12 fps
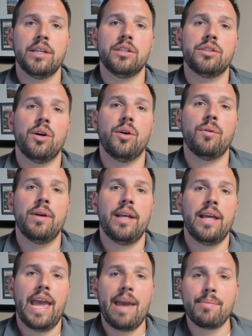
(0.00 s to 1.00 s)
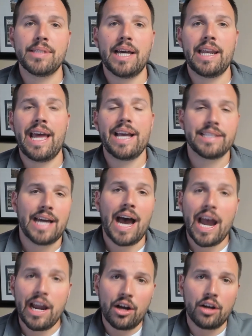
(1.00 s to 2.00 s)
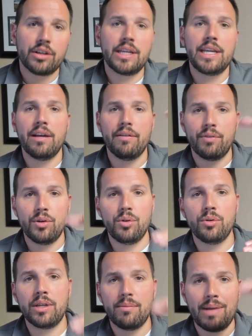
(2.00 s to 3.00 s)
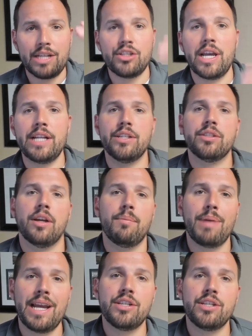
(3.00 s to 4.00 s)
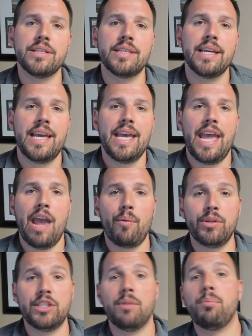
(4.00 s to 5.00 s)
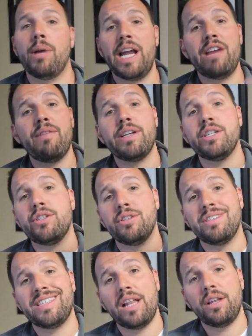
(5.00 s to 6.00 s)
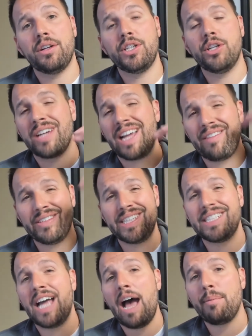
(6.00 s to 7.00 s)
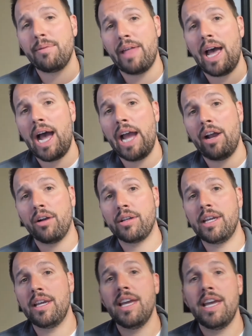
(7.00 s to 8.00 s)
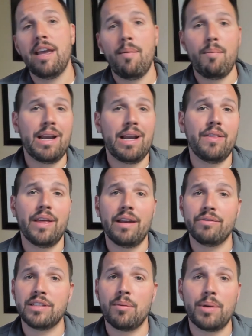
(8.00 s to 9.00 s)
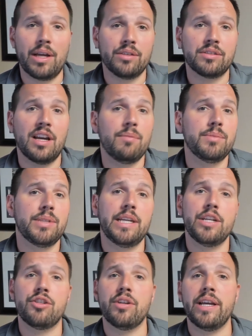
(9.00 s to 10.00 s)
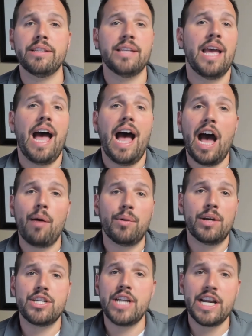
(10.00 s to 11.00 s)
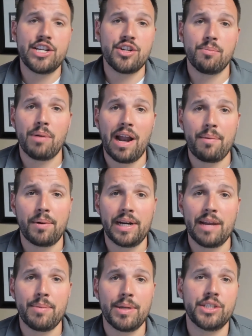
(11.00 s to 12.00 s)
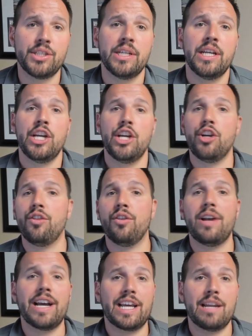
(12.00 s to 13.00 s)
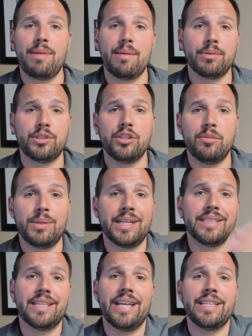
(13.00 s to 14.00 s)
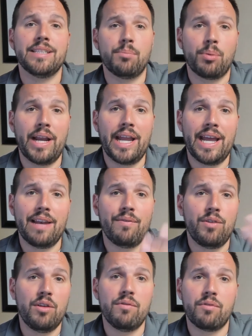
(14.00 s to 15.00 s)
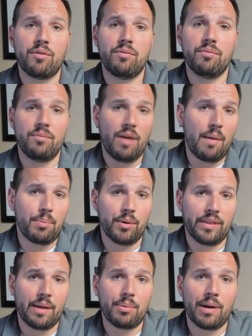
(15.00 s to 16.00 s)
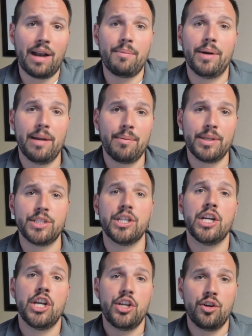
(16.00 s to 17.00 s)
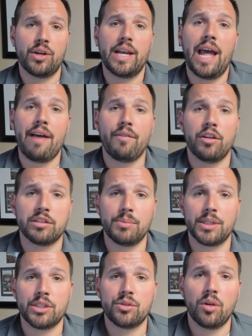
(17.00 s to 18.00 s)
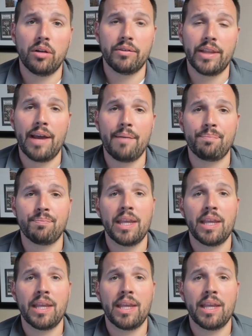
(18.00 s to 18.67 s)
So Amazon has a hierarchy of who can make changes on pages. And when you're a brand registered seller, you're kind of at the top of that hierarchy, meaning that if someone else comes in and says, I want to change your primary image, they're not going to be able to, because as a brand, if you've uploaded that primary image, you're going to have ultimate control over that.